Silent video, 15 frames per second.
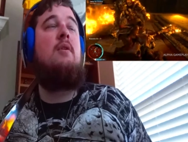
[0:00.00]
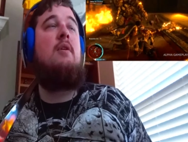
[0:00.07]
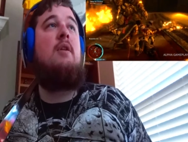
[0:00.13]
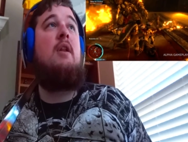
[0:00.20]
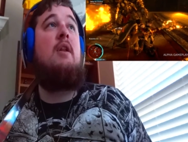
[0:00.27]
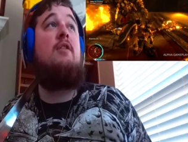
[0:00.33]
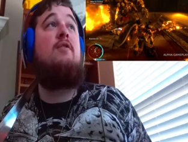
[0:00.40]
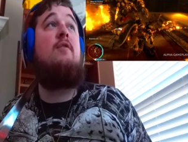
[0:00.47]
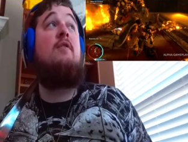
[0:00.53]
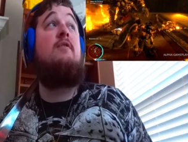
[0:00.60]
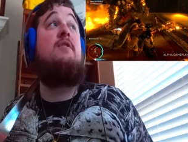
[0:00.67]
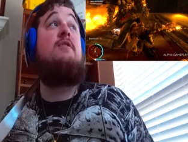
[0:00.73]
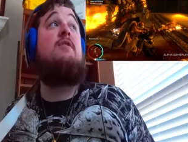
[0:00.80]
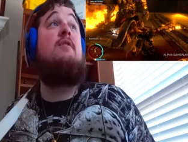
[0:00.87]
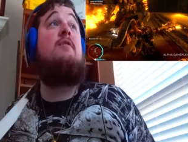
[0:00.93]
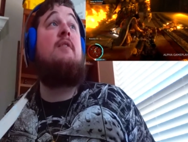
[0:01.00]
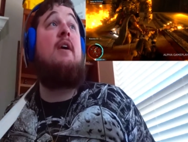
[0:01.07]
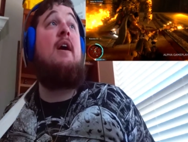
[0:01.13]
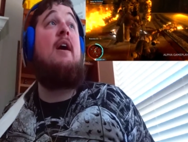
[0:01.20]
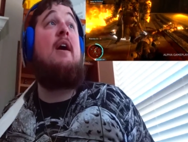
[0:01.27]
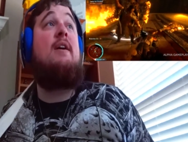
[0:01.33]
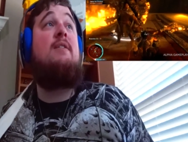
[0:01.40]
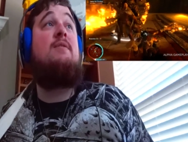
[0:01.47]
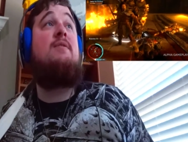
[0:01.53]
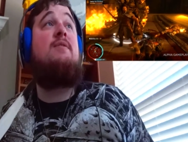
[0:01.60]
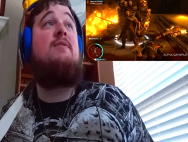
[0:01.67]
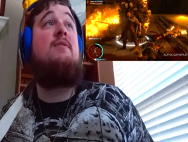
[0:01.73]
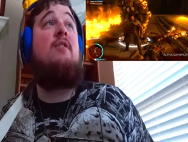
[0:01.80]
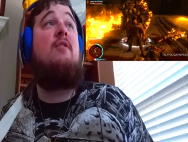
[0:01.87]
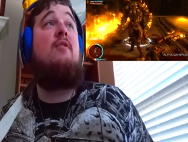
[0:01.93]
And he throws his own guys,
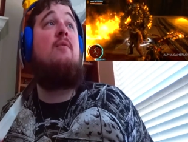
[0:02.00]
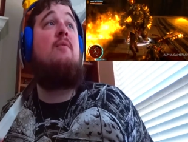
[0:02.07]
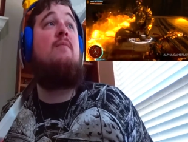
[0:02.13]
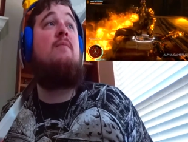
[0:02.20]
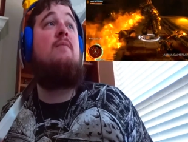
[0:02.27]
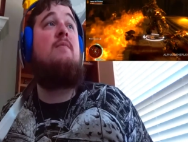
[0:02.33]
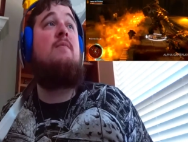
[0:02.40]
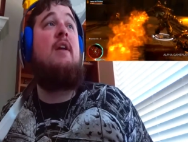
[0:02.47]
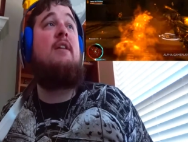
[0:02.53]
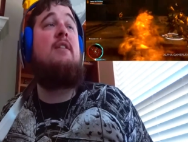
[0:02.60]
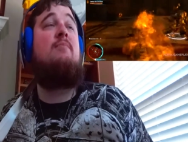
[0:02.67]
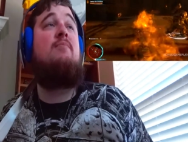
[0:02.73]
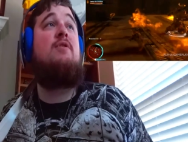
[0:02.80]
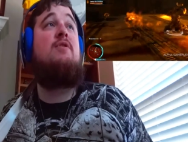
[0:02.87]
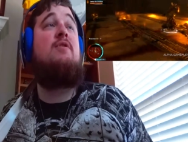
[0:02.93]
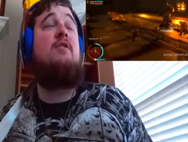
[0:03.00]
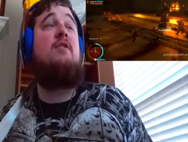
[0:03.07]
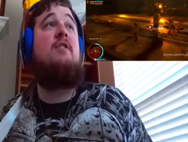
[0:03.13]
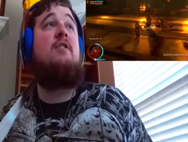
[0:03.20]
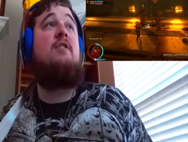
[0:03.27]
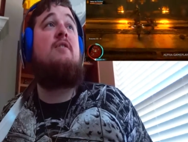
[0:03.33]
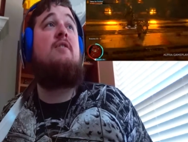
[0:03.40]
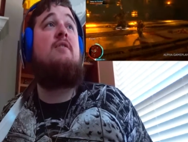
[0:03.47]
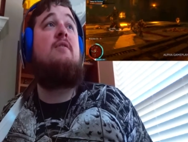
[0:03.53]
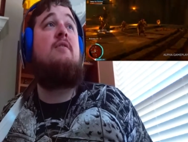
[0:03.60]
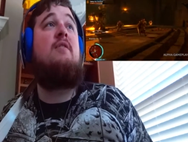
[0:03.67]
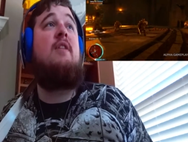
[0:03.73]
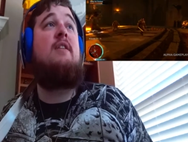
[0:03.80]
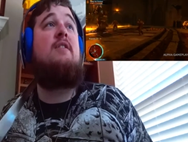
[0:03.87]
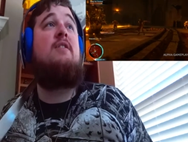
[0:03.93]
so like the berserker,
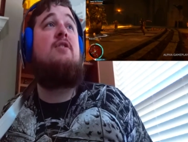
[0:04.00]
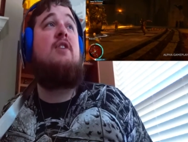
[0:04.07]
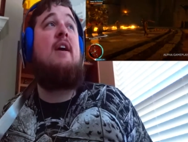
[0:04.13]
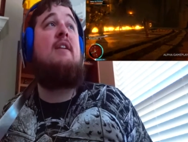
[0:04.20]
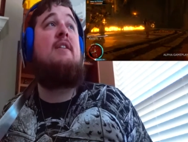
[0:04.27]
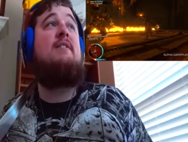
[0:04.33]
like the giant